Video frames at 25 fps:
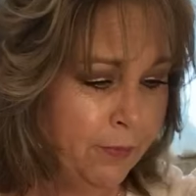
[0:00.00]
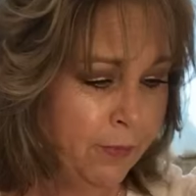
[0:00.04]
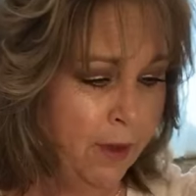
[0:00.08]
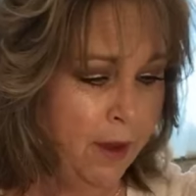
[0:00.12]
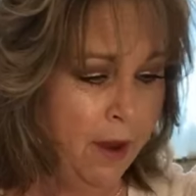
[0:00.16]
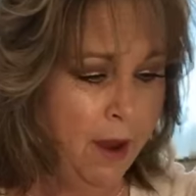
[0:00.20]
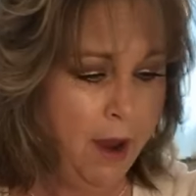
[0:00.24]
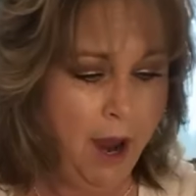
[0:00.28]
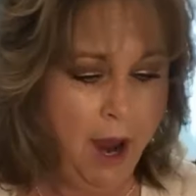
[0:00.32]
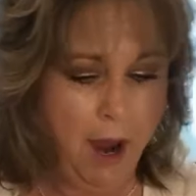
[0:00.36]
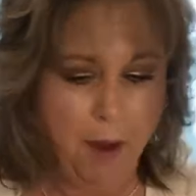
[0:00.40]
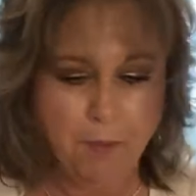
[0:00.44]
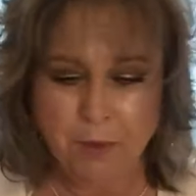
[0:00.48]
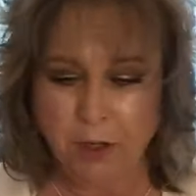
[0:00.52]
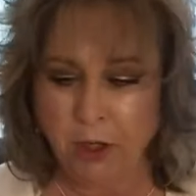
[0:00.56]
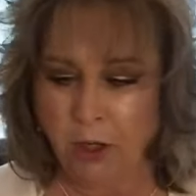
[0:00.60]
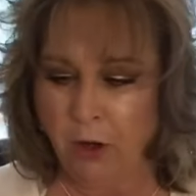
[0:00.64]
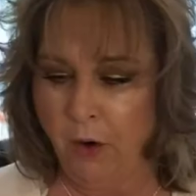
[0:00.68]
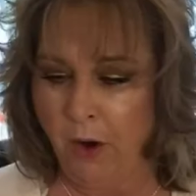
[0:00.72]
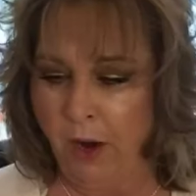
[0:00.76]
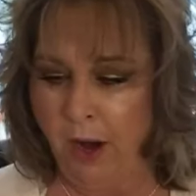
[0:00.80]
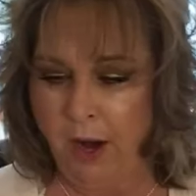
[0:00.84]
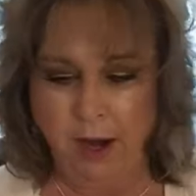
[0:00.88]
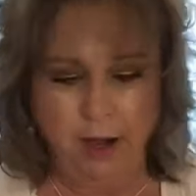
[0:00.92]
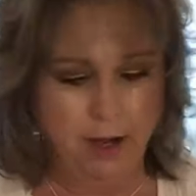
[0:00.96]
I'm going to go
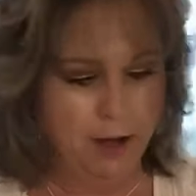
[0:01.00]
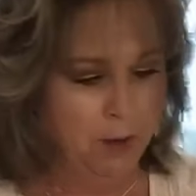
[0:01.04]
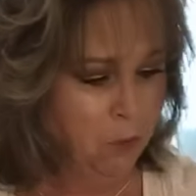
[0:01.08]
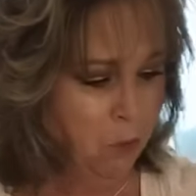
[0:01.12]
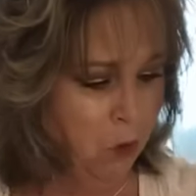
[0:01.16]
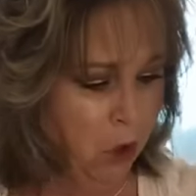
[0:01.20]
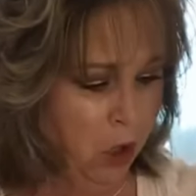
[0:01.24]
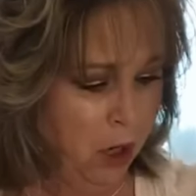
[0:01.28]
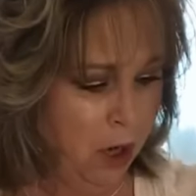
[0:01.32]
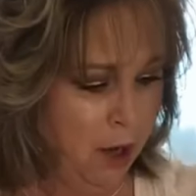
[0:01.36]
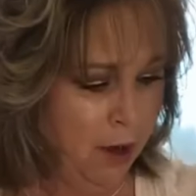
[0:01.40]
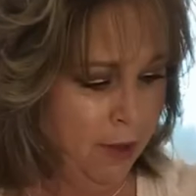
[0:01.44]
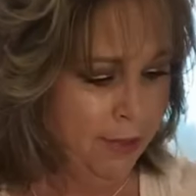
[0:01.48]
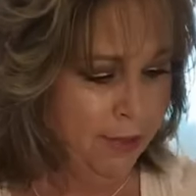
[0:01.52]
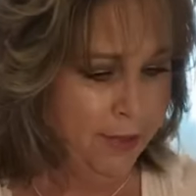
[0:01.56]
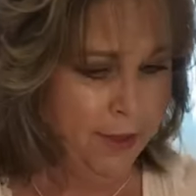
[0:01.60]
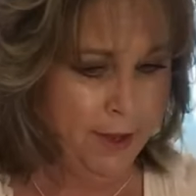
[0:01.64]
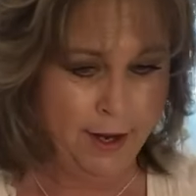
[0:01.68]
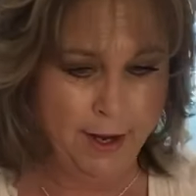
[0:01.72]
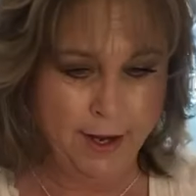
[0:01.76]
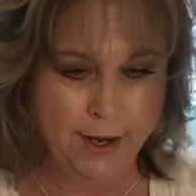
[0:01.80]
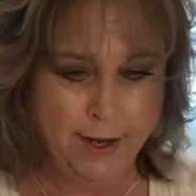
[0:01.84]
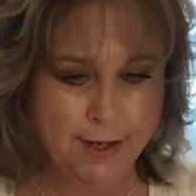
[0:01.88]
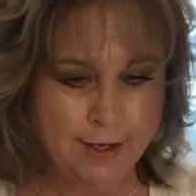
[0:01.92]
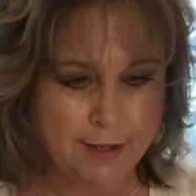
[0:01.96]
ahead and work on
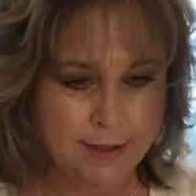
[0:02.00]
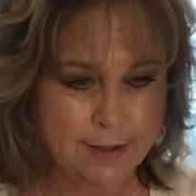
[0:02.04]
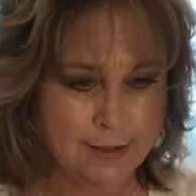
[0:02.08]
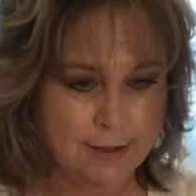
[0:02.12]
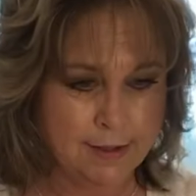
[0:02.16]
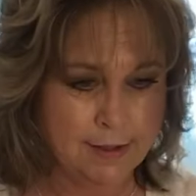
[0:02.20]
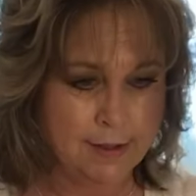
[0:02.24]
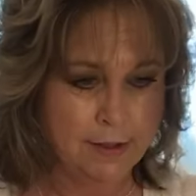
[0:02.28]
this.